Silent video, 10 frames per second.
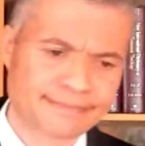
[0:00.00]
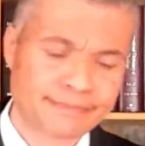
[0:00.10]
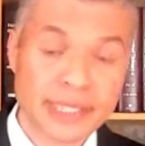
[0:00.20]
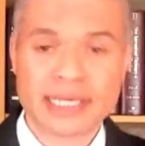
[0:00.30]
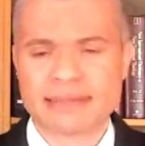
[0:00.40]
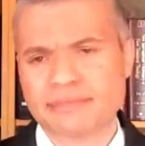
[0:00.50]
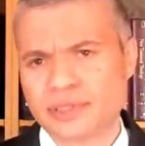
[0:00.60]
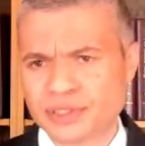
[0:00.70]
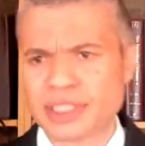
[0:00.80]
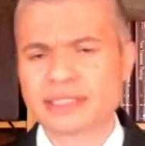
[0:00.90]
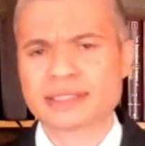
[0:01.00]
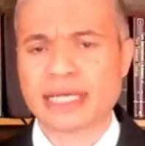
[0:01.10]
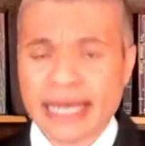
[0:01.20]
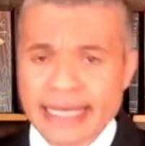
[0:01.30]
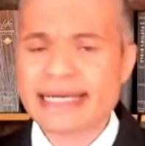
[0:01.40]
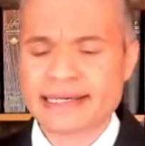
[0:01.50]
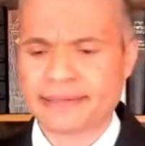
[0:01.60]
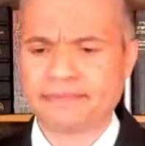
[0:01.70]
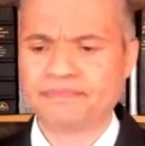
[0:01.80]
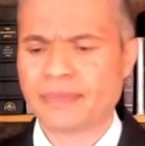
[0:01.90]
p.m. to 6
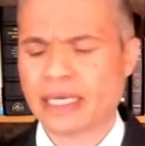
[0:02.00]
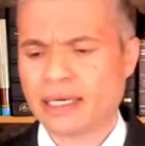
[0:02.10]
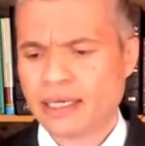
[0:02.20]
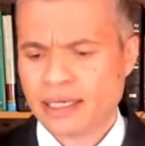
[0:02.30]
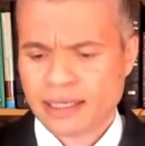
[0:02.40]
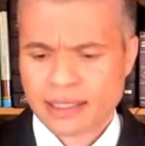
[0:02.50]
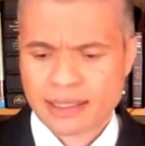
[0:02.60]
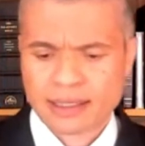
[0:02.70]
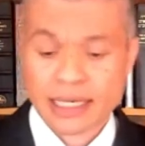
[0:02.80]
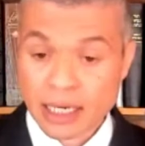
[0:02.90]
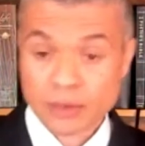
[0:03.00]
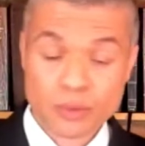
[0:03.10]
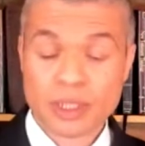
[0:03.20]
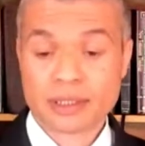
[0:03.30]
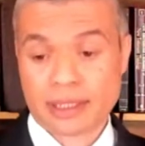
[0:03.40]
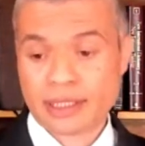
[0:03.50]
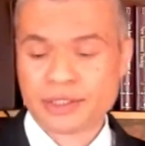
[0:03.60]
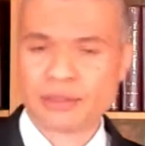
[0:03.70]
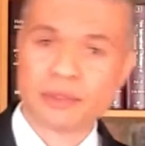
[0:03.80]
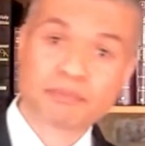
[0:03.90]
a.m., how it worked
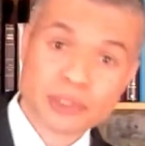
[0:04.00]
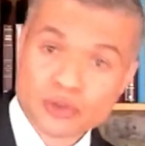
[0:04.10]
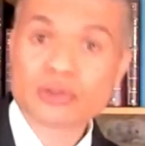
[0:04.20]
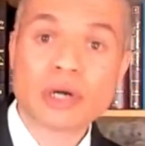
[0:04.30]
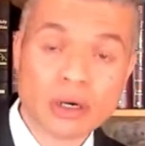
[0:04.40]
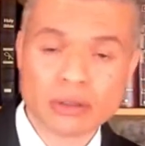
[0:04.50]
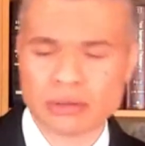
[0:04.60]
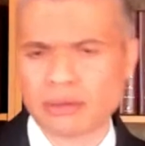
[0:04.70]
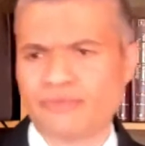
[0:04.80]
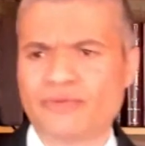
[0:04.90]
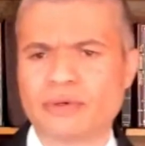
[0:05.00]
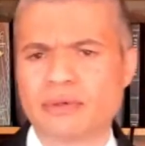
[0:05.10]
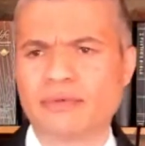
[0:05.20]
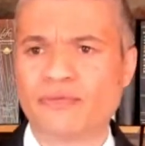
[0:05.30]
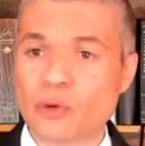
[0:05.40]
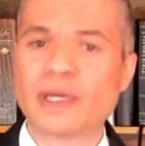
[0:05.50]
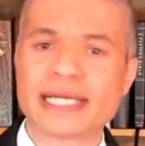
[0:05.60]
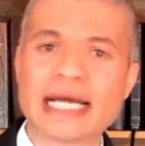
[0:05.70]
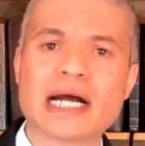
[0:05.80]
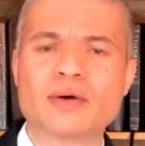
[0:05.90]
is you would patrol for
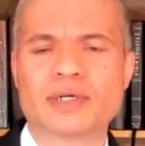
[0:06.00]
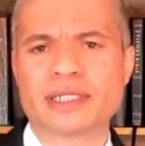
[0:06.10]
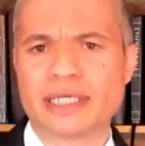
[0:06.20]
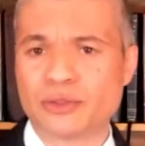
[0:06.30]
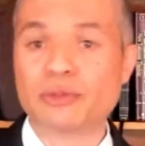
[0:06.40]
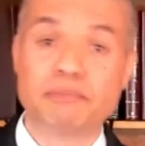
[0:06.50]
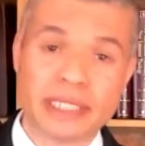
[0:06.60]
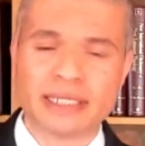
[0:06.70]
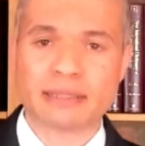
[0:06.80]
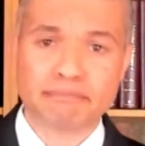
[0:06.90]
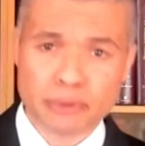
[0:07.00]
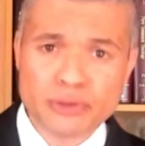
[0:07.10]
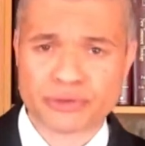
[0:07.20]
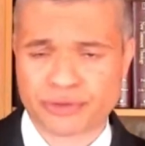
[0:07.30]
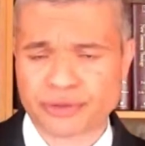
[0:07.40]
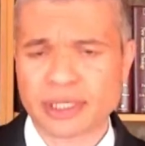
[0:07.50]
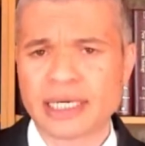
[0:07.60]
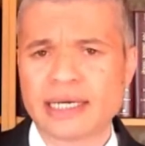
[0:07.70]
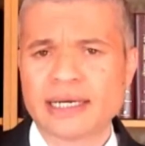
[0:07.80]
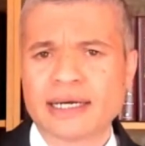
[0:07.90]
1 hour, and then you'd be in the booth
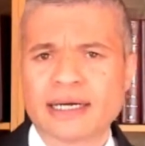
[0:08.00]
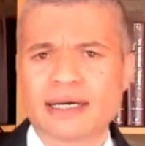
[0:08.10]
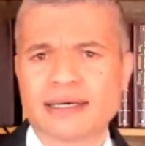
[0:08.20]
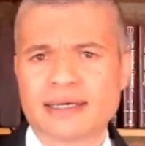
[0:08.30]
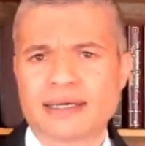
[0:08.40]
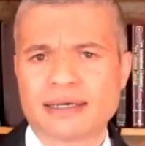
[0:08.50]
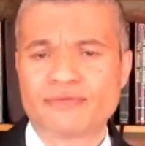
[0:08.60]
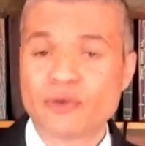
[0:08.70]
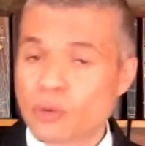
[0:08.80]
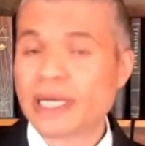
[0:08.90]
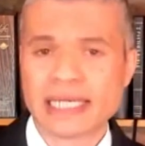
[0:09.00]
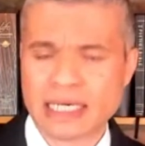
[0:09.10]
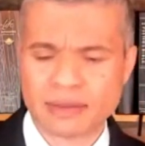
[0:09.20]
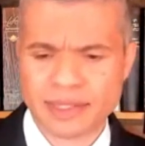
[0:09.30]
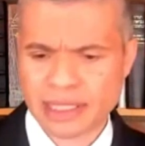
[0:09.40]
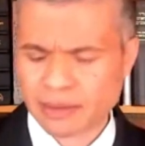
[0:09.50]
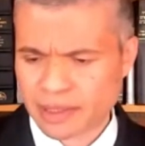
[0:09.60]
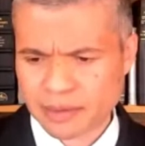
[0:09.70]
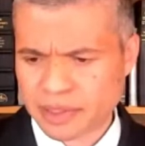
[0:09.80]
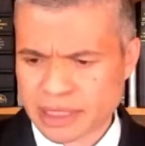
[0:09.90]
for 1 hour. And
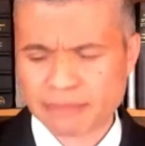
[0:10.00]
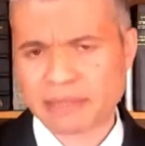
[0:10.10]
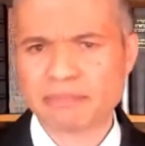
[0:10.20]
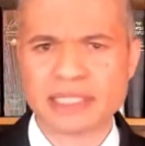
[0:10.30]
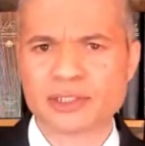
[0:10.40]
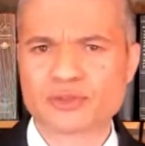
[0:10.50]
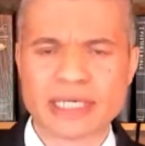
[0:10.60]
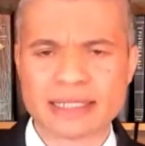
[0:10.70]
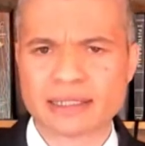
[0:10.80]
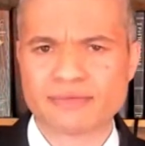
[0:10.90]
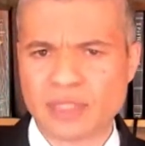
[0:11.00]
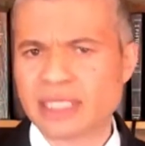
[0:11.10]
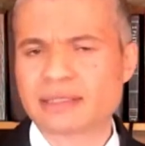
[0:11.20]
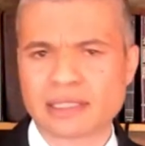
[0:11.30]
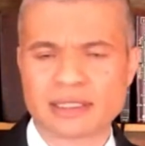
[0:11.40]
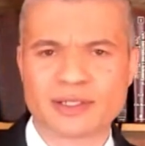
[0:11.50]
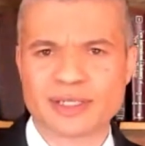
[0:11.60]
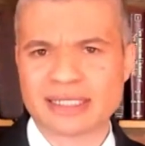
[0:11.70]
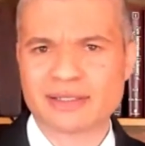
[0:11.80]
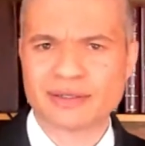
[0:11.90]
there was some administrative detail
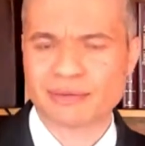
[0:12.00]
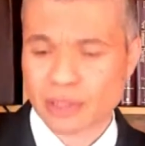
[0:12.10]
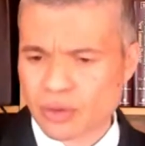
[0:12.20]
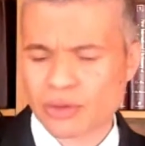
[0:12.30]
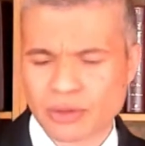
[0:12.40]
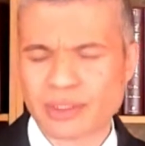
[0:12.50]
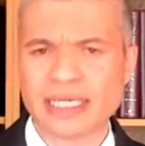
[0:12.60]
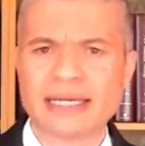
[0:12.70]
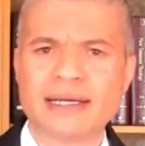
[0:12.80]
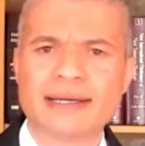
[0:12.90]
you had to record